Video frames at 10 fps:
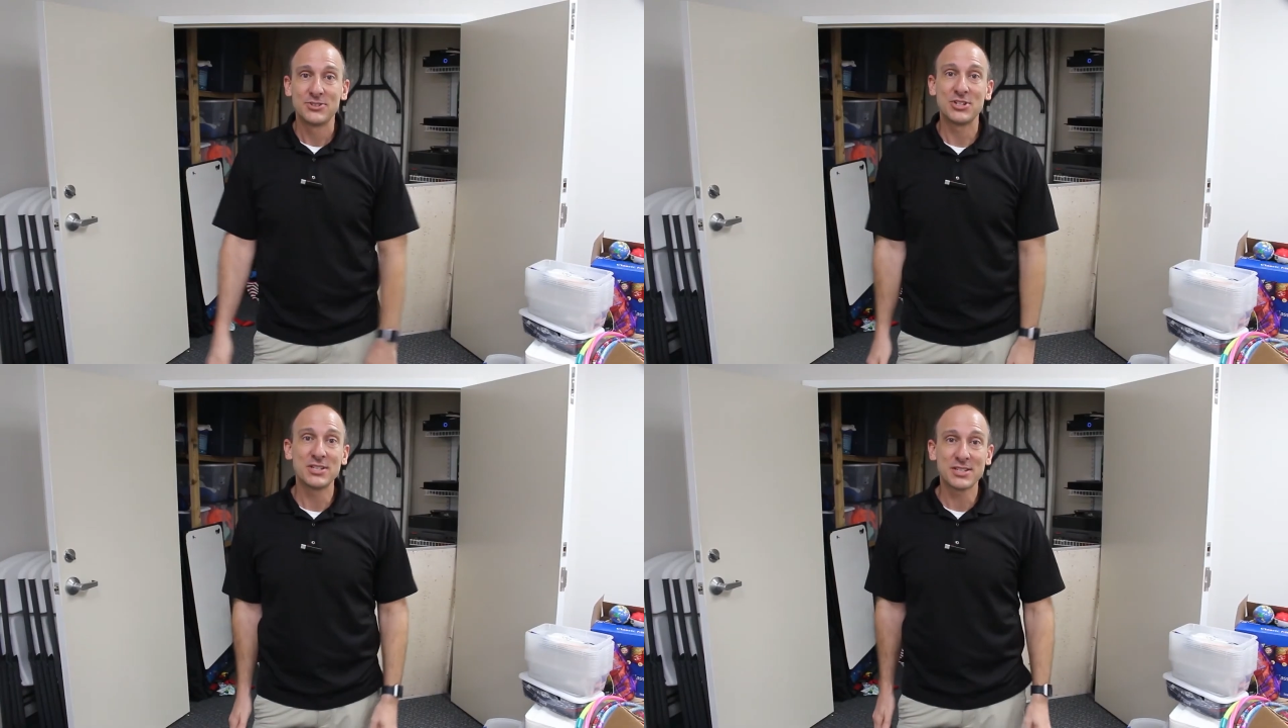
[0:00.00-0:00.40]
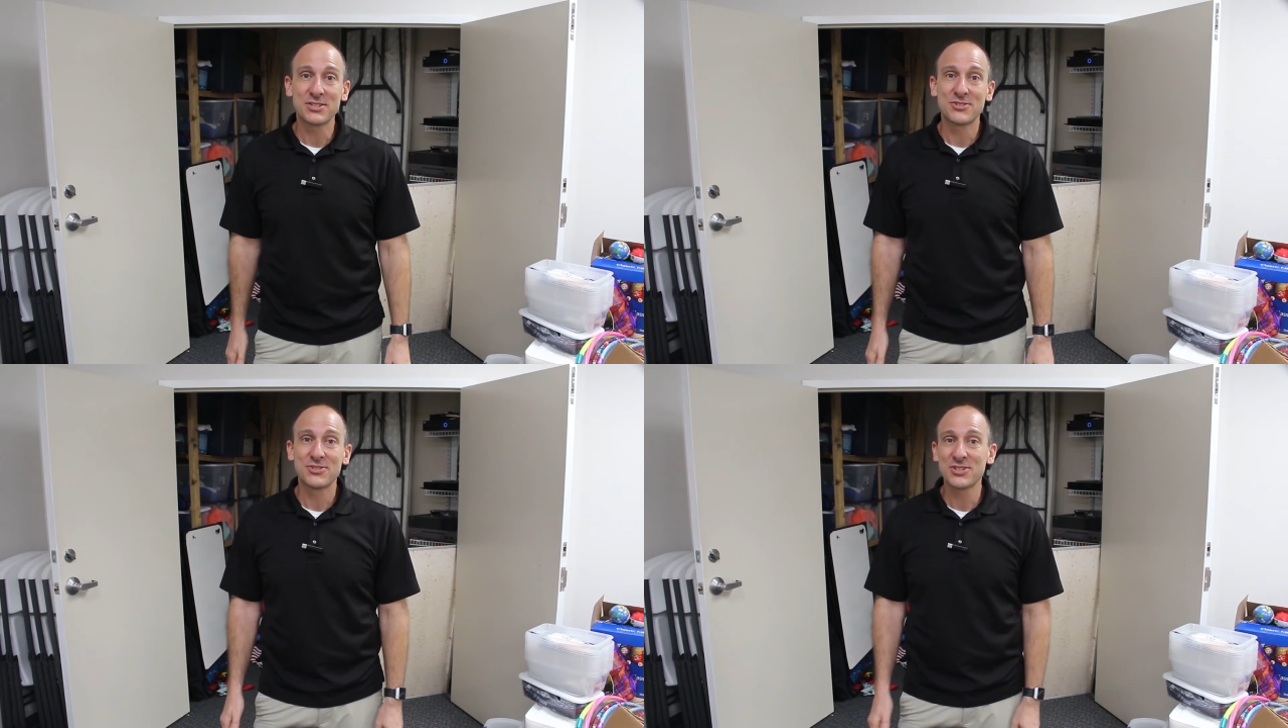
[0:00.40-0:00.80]

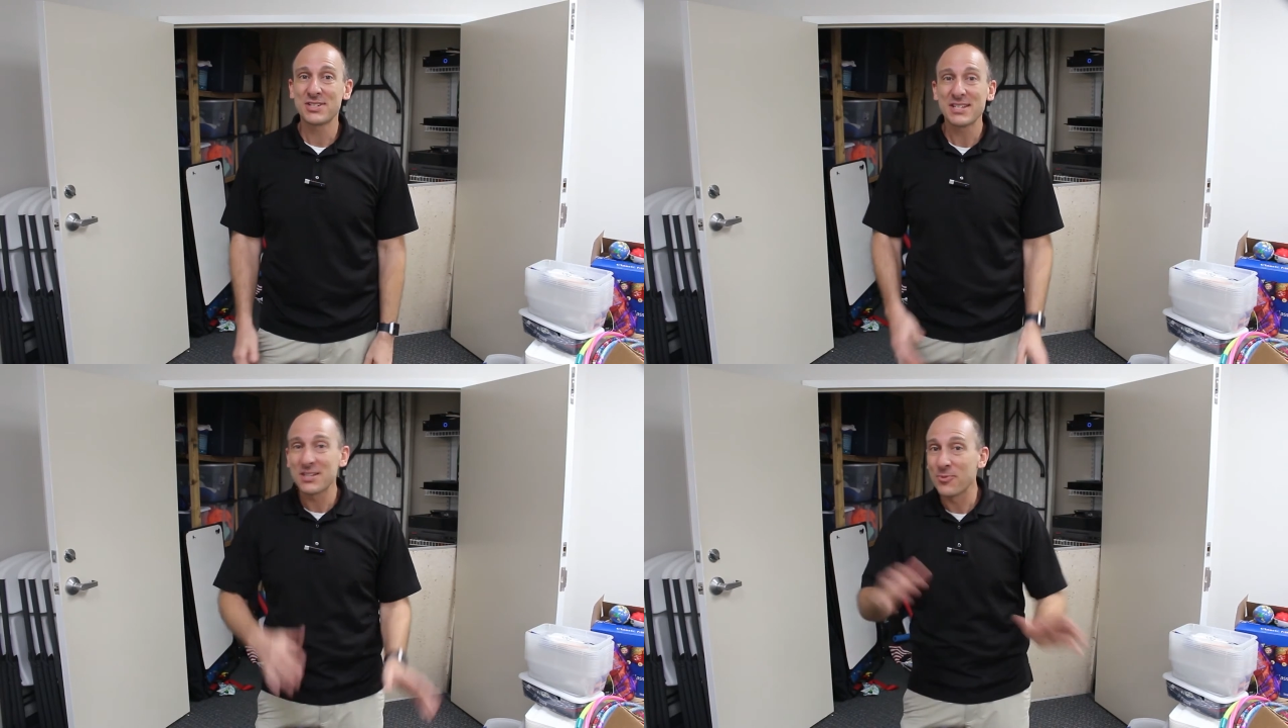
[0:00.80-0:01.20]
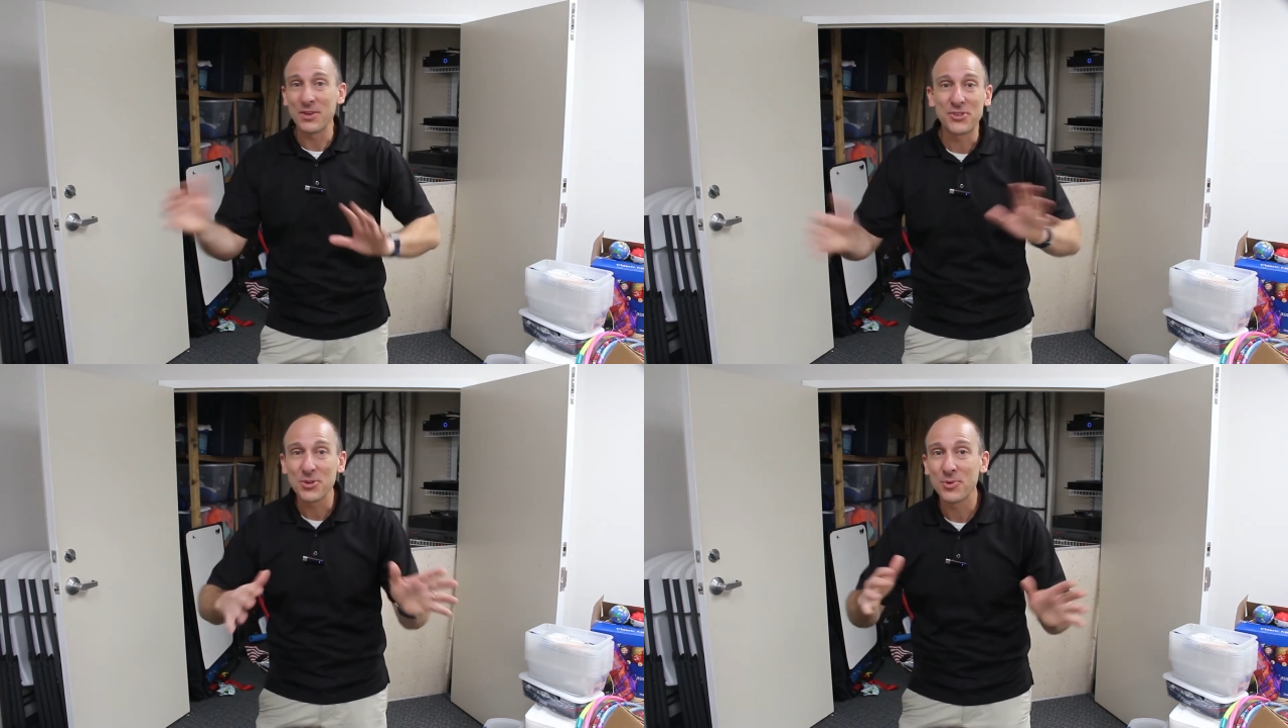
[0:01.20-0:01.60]
Jesus just isn't
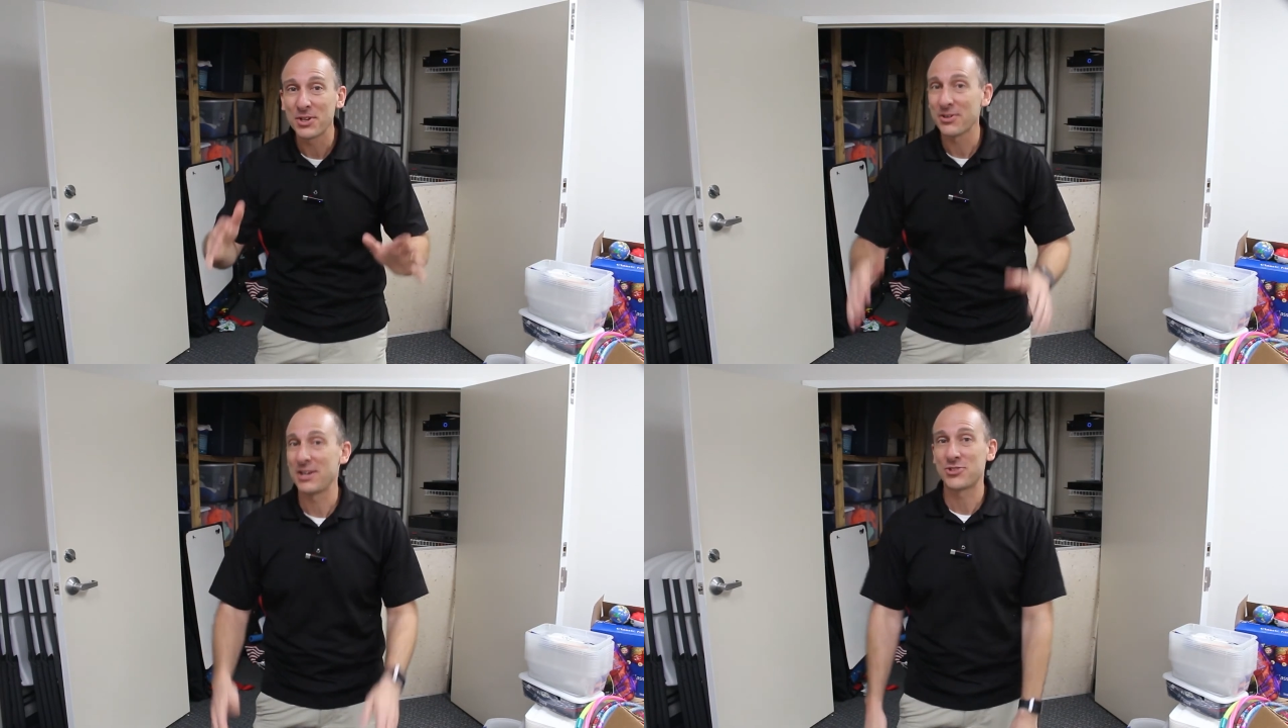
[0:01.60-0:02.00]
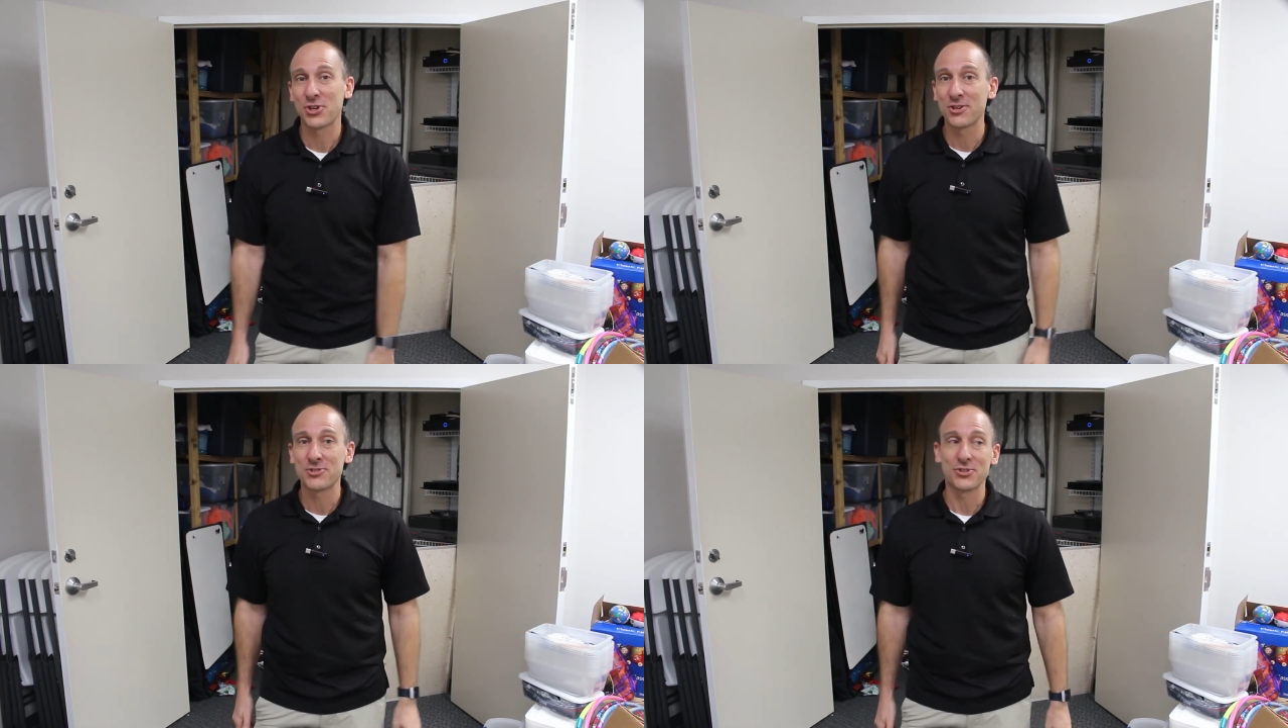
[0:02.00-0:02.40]
with you when you're at
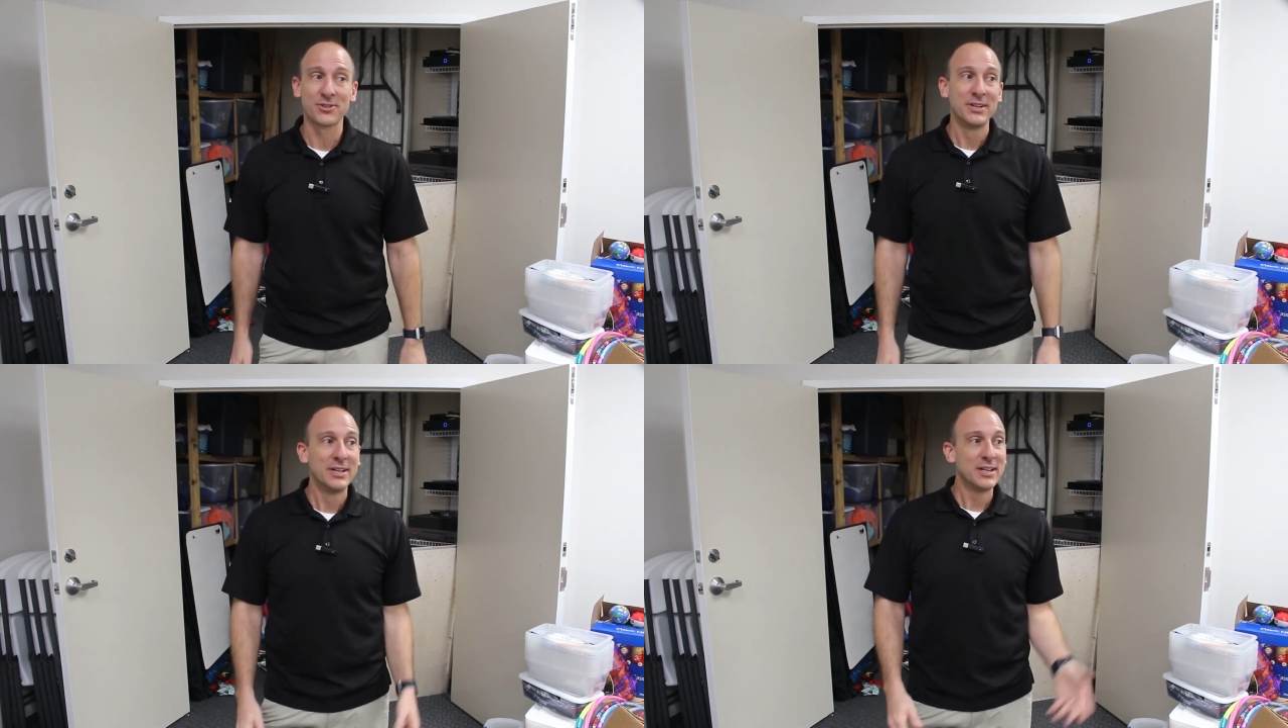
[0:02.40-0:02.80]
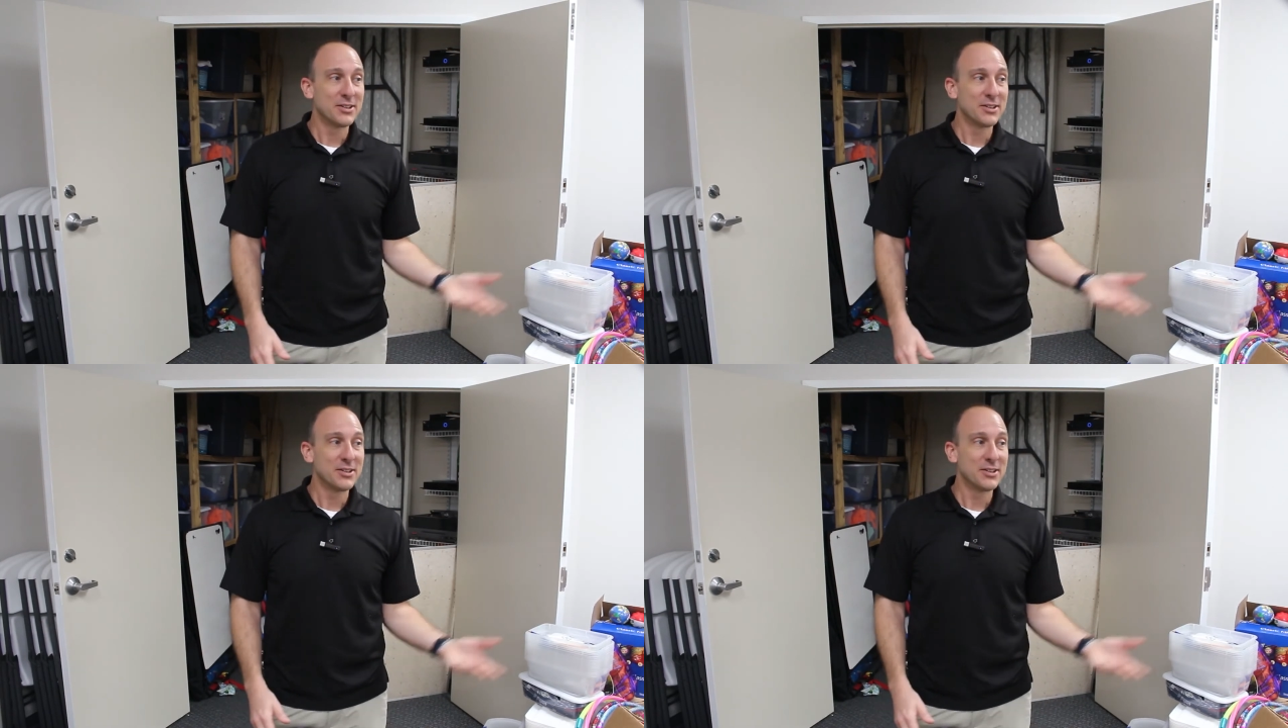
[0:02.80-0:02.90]
church or